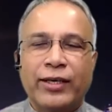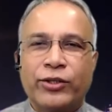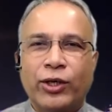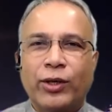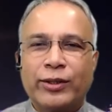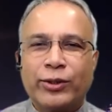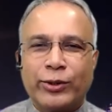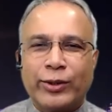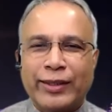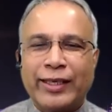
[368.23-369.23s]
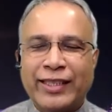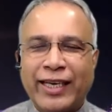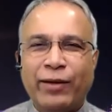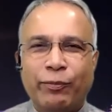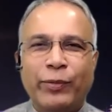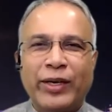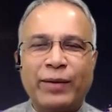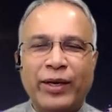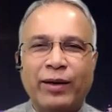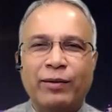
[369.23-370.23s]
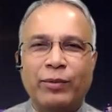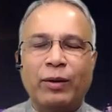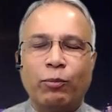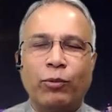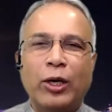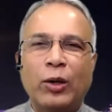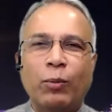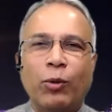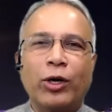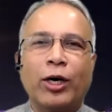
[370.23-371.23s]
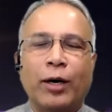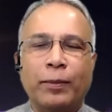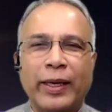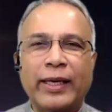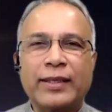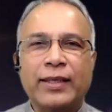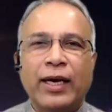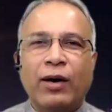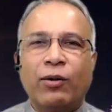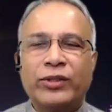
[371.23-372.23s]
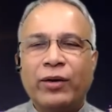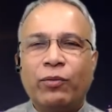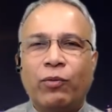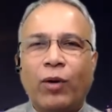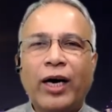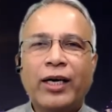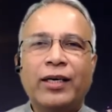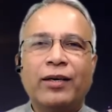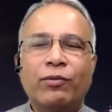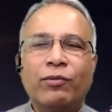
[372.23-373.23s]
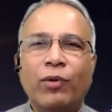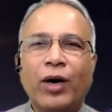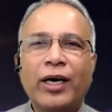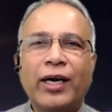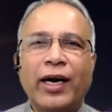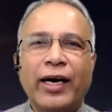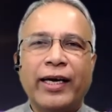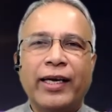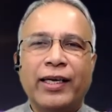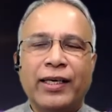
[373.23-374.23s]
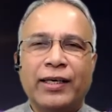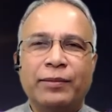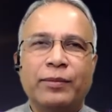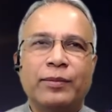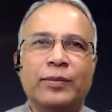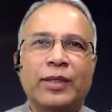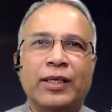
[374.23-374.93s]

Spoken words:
So it's kind of becoming a little more complex. See, what I am,